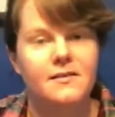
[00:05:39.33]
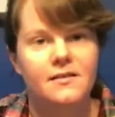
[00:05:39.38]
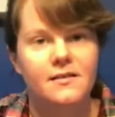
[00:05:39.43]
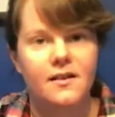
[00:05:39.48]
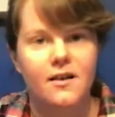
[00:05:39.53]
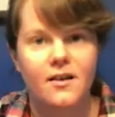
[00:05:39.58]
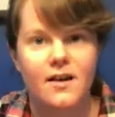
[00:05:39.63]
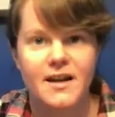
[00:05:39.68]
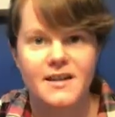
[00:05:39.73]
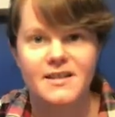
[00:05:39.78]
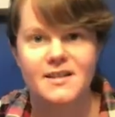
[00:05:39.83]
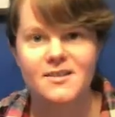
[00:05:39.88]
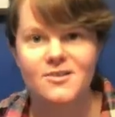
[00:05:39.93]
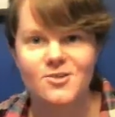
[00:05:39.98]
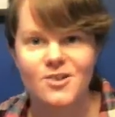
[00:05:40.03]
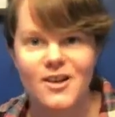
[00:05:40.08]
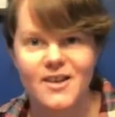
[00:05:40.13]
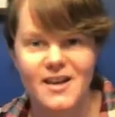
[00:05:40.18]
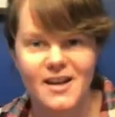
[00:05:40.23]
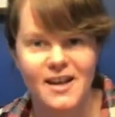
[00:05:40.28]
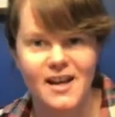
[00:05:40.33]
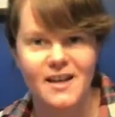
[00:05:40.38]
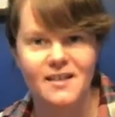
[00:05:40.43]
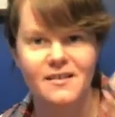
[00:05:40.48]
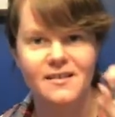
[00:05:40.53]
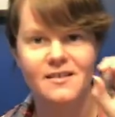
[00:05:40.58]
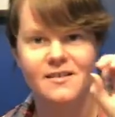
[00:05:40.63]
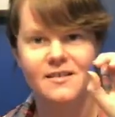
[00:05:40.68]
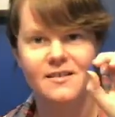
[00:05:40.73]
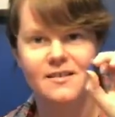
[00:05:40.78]
Alright, try that again.
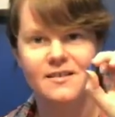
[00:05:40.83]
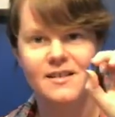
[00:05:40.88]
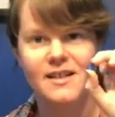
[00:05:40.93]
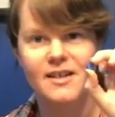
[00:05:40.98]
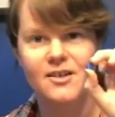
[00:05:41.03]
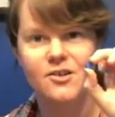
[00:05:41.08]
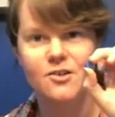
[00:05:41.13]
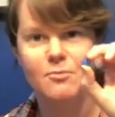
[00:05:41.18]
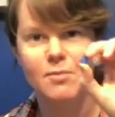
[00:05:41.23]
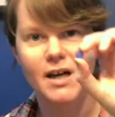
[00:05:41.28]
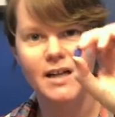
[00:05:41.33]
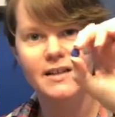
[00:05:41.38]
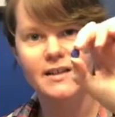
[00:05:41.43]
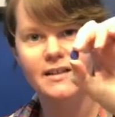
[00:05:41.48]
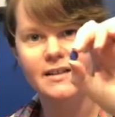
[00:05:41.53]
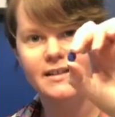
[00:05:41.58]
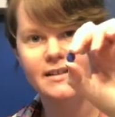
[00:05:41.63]
Take your button.